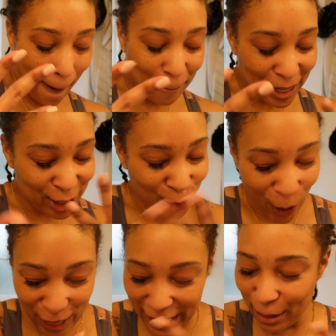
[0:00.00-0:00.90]

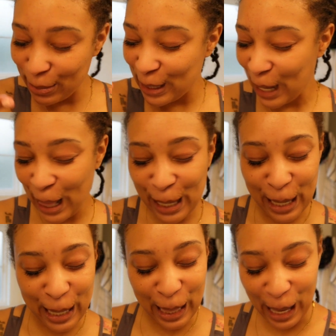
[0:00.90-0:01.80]
petroleum
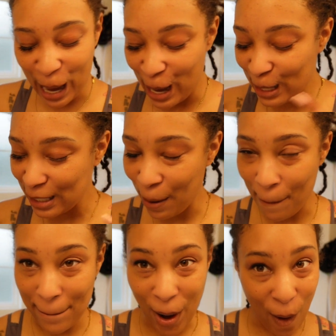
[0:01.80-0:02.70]
jelly clogs the
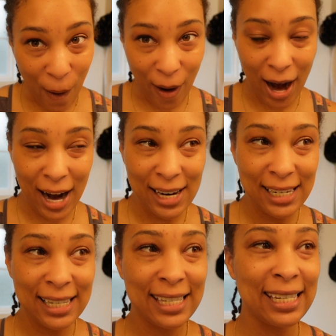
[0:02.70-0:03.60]

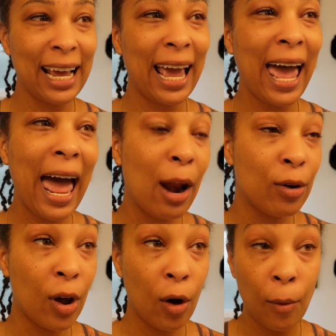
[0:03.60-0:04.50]
pores i
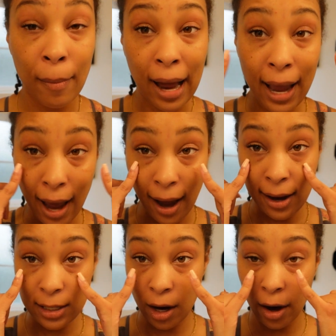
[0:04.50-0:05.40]
don't know my
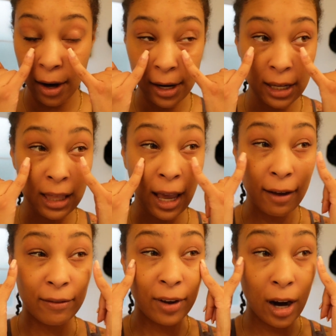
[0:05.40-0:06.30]
eyes are already
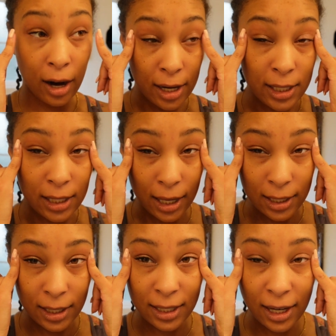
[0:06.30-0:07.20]
like very
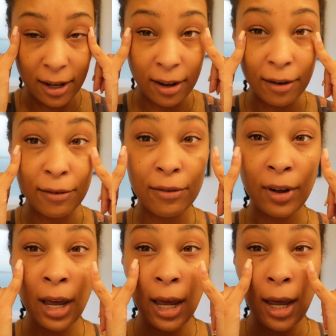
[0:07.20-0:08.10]
sensitive
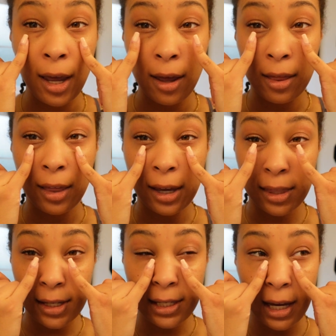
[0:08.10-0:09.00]
like
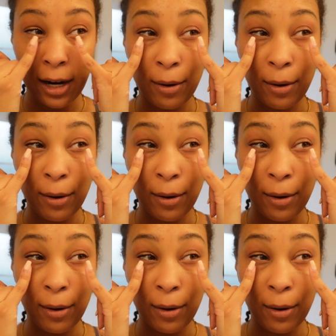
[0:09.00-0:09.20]
the skin